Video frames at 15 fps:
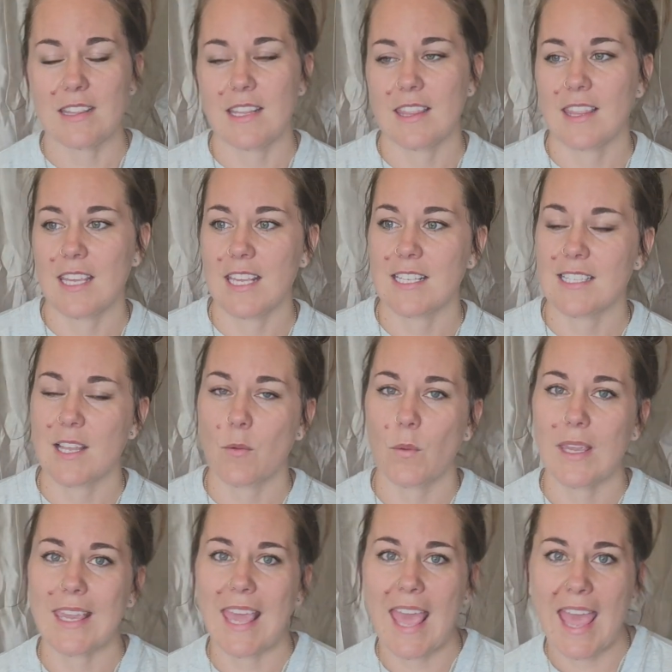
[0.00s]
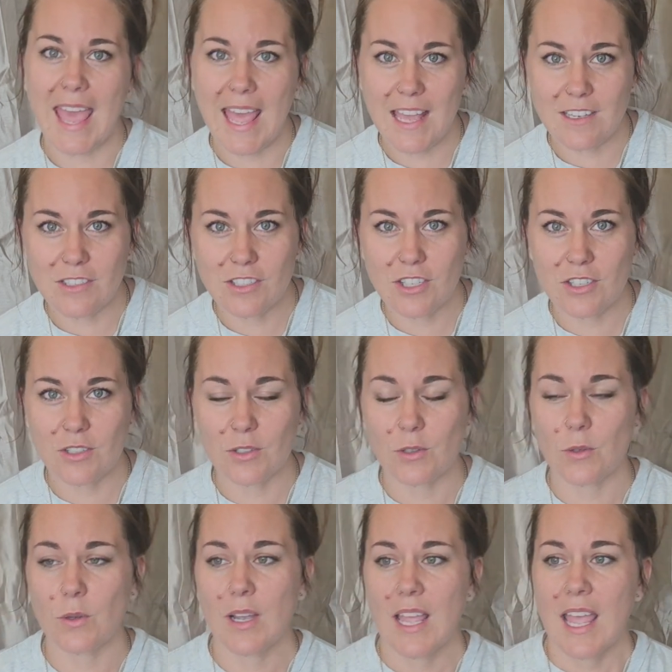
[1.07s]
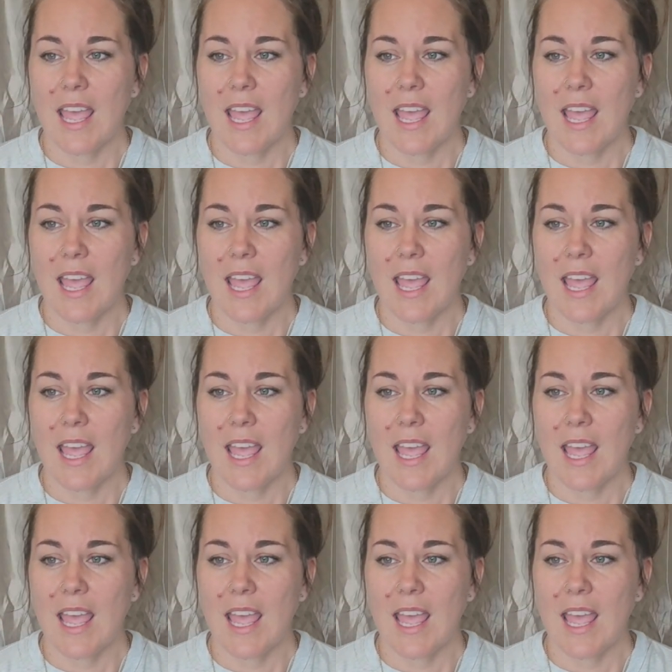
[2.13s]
the things that we can do,